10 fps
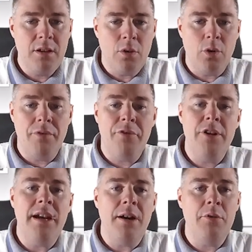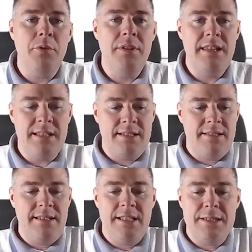or for now, yeah,
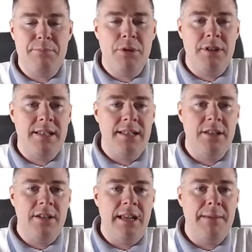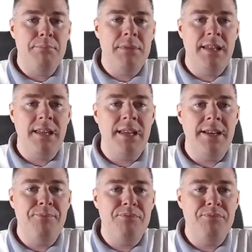just put it in an empty